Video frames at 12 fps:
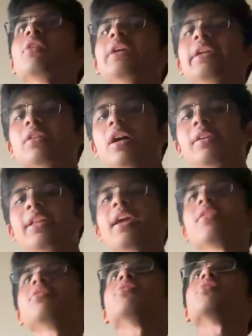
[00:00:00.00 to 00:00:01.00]
It
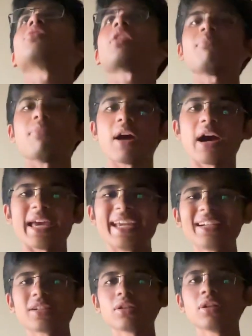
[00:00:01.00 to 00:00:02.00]
attains some
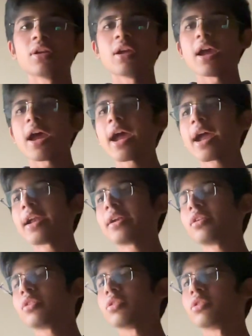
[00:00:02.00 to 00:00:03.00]
height. And